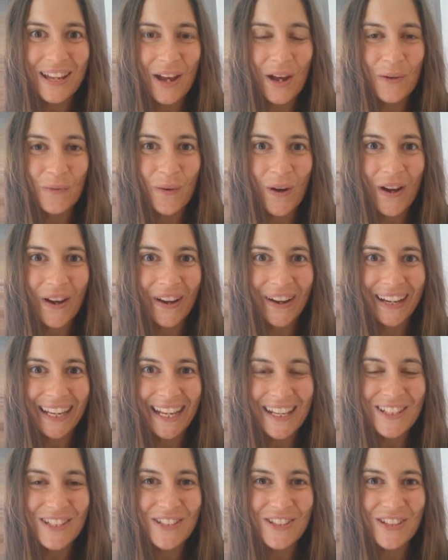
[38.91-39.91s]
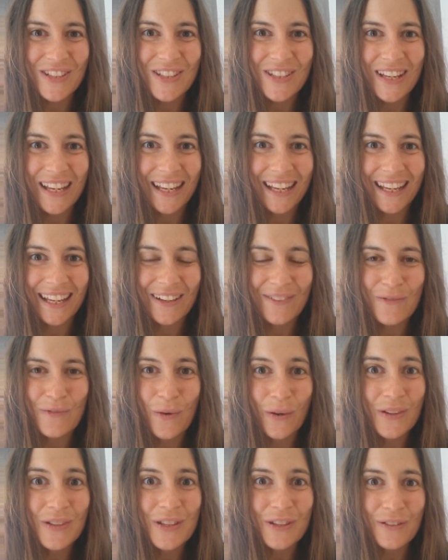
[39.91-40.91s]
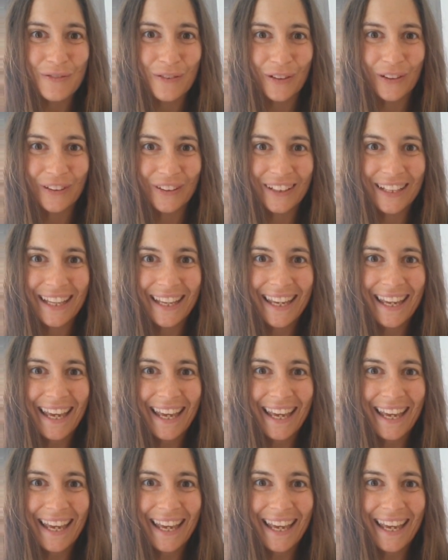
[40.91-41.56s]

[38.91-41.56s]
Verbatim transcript: to her work is just wonderful